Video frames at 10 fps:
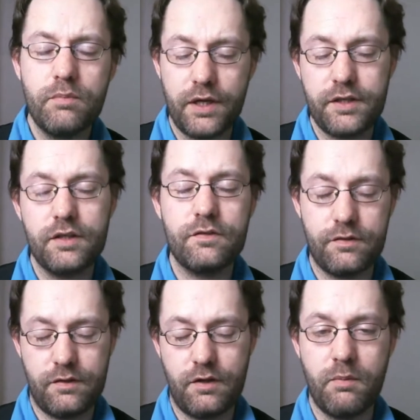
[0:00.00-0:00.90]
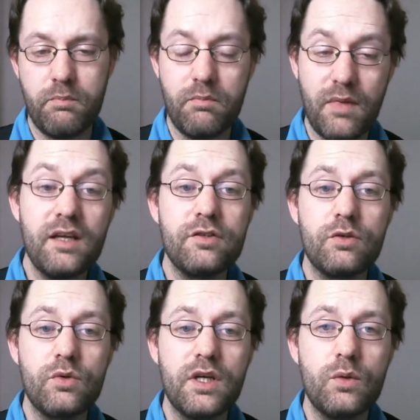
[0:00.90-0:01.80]
but it's a
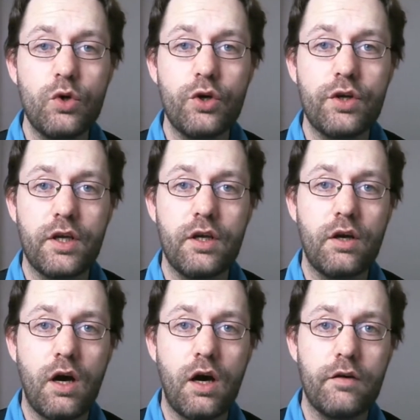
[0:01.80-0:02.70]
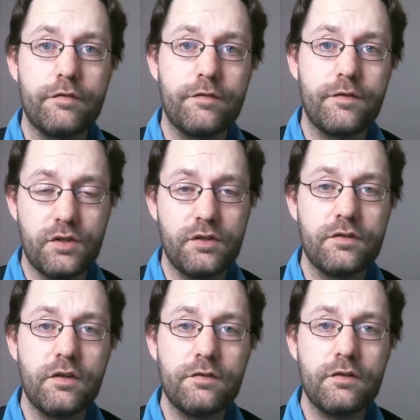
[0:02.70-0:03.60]
major reworking of the
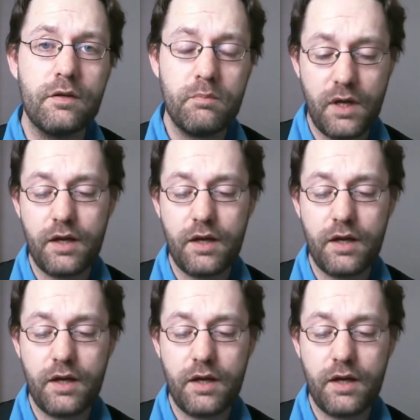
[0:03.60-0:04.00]
system,